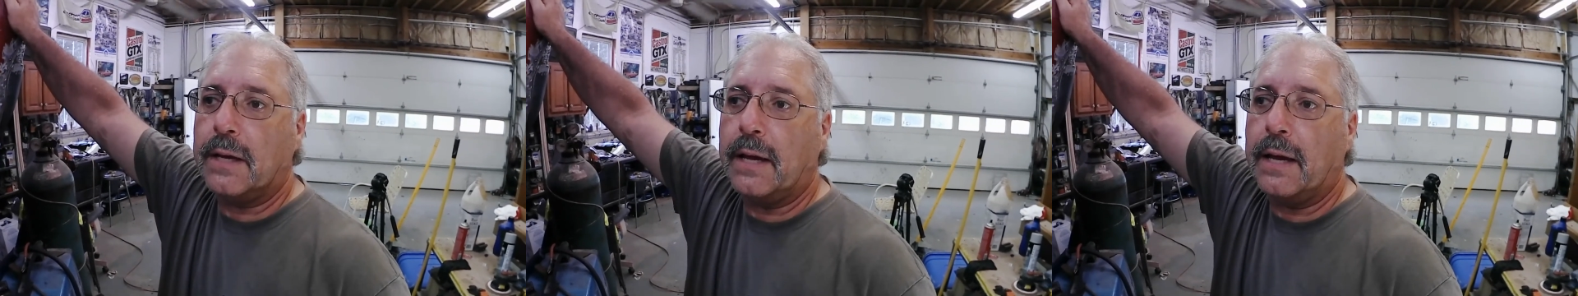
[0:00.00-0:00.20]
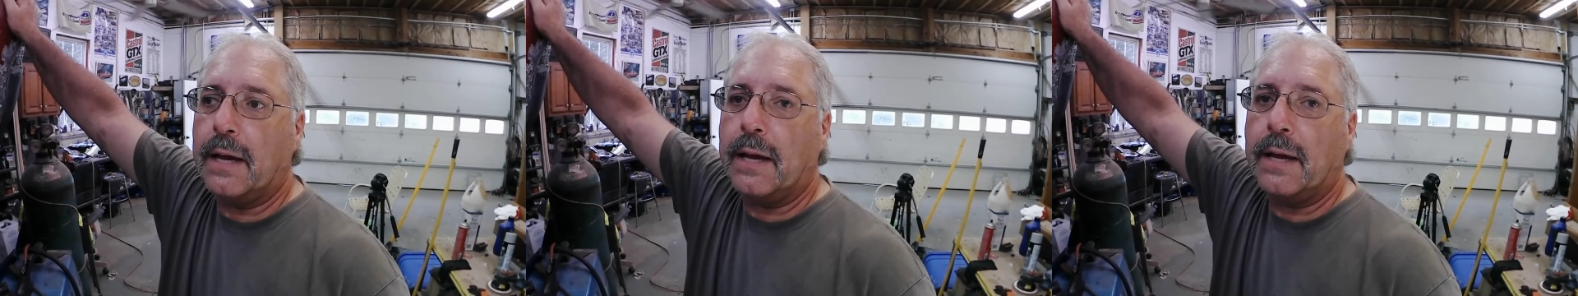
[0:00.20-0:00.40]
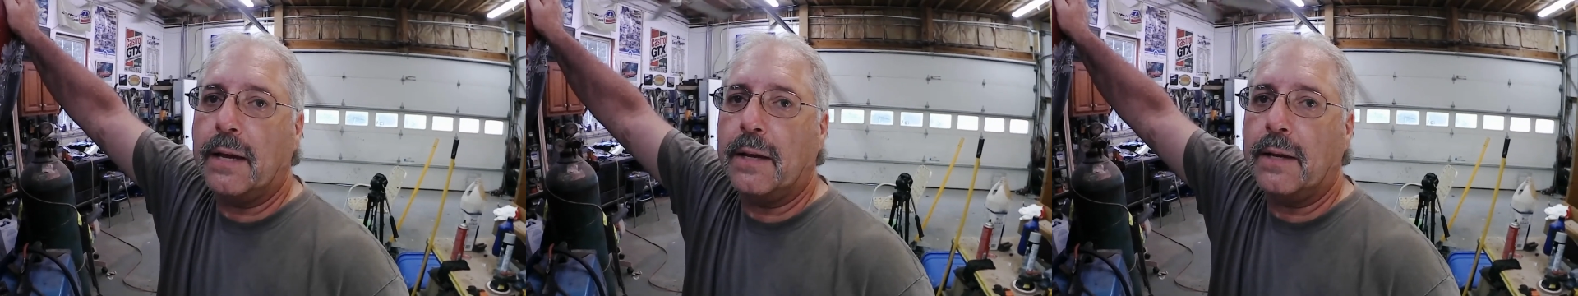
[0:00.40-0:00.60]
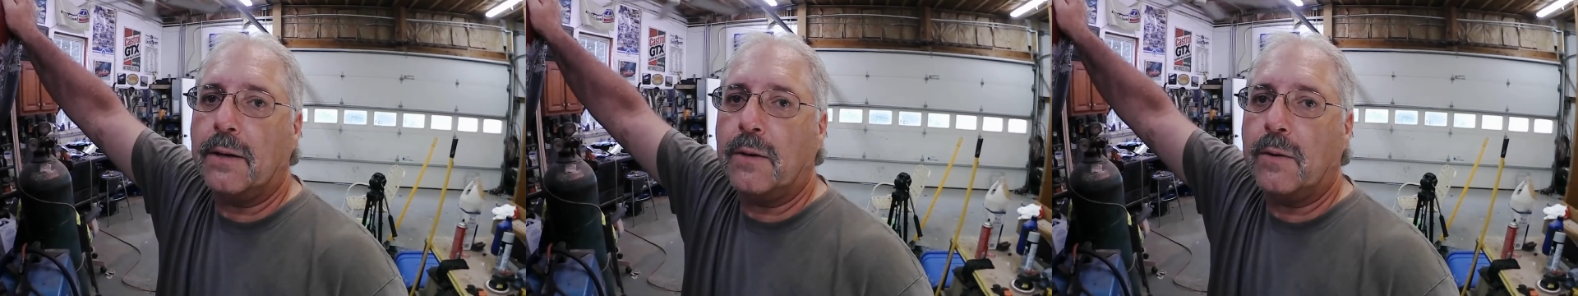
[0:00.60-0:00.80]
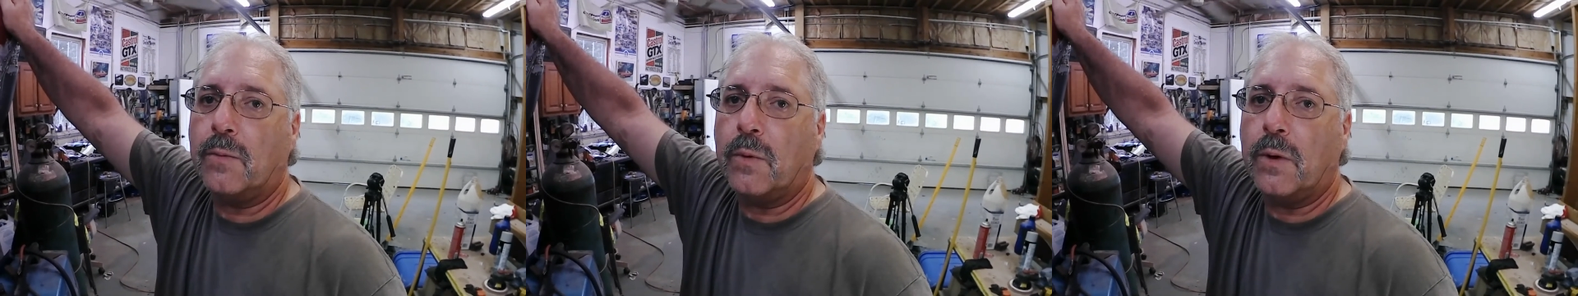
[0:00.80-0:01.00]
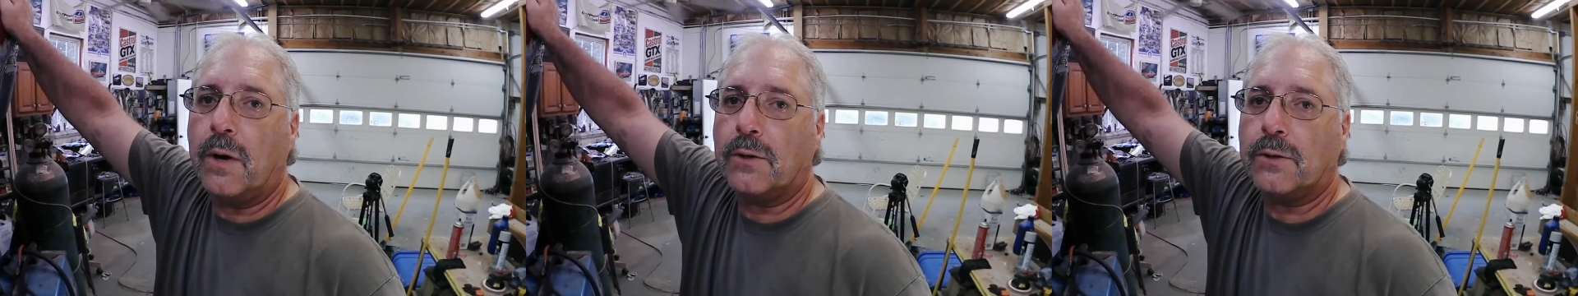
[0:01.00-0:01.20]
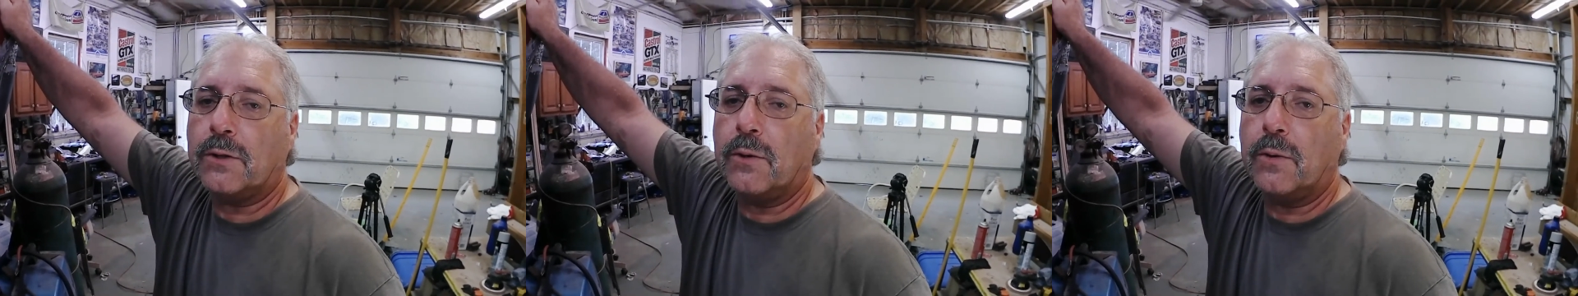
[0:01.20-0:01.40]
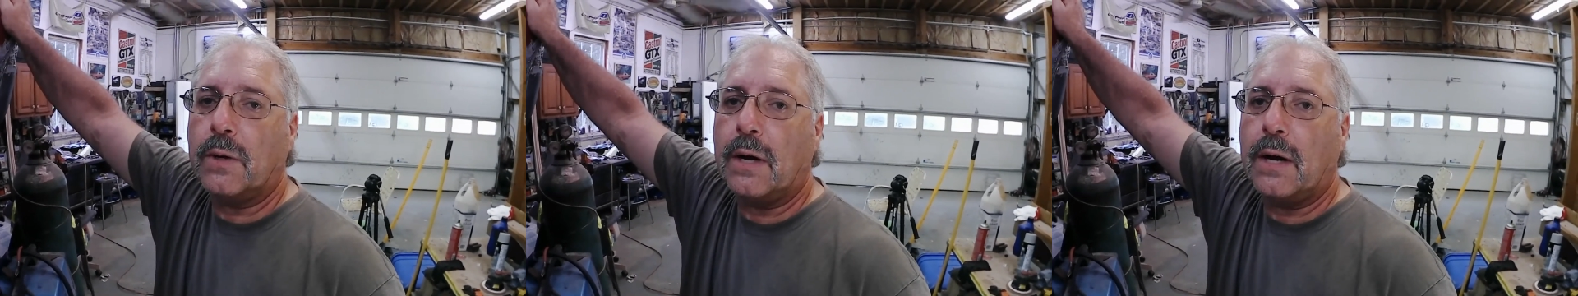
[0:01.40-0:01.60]
And we
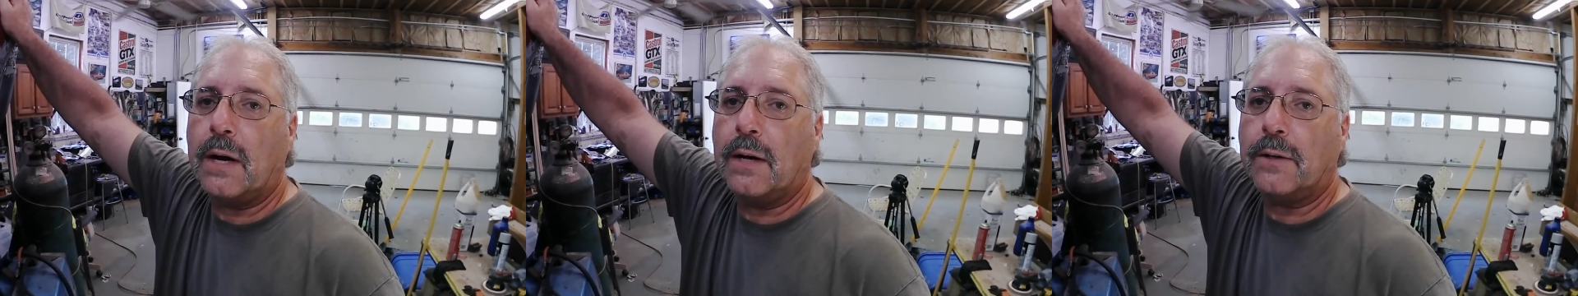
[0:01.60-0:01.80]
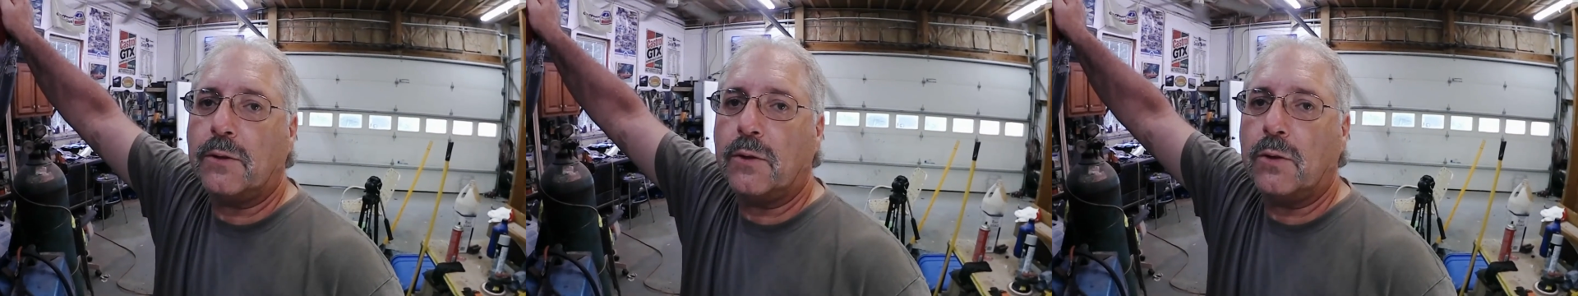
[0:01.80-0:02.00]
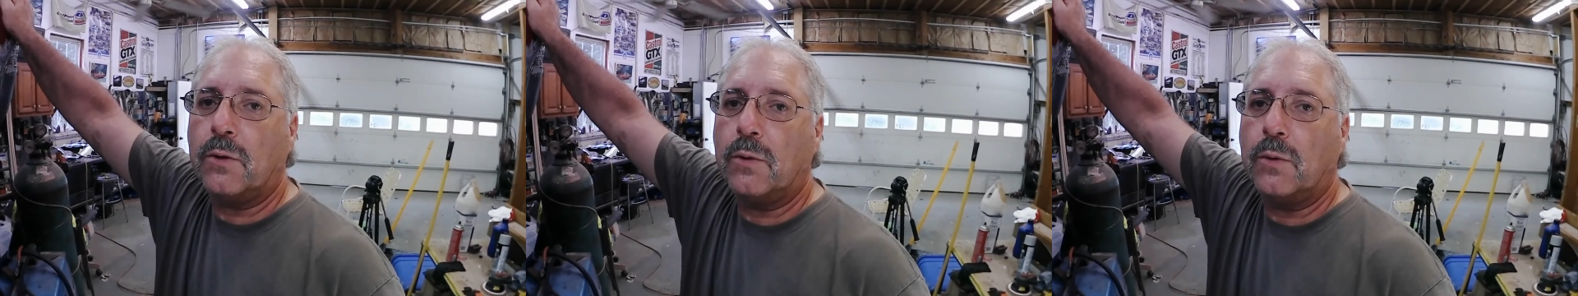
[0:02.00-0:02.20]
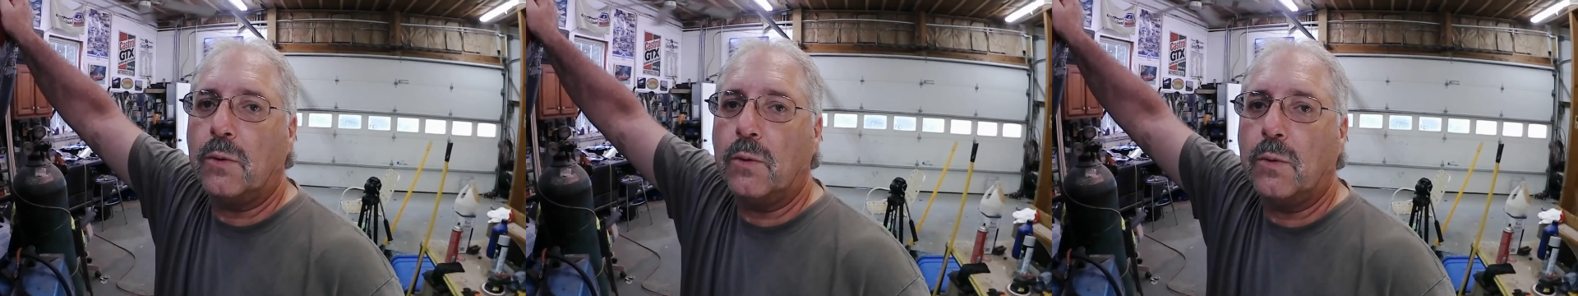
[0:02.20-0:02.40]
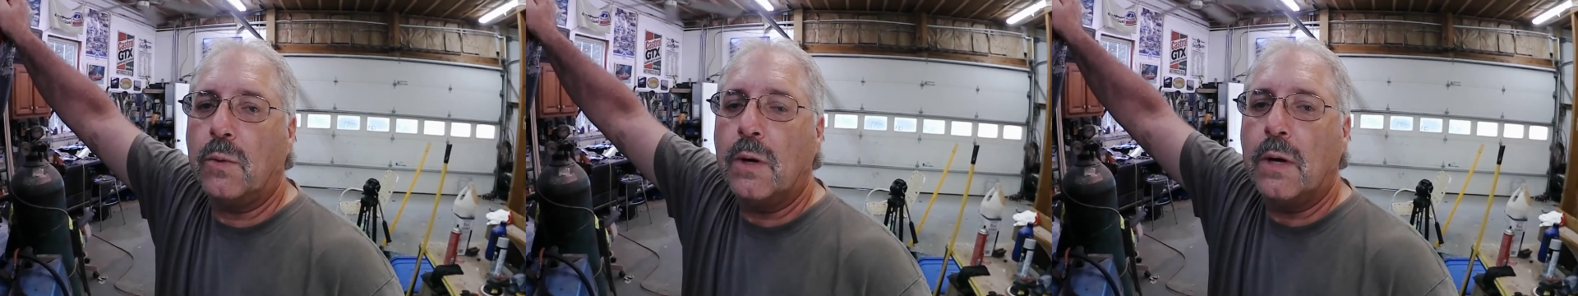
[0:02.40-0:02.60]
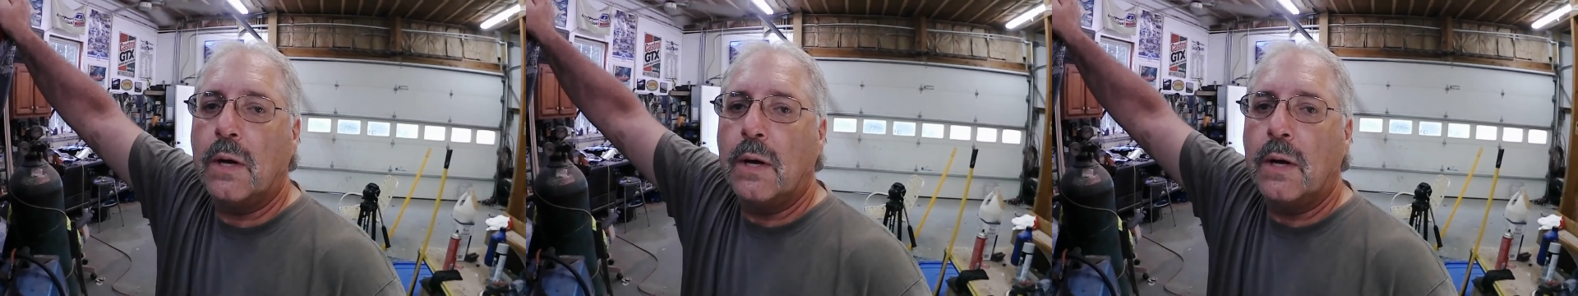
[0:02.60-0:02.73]
also got to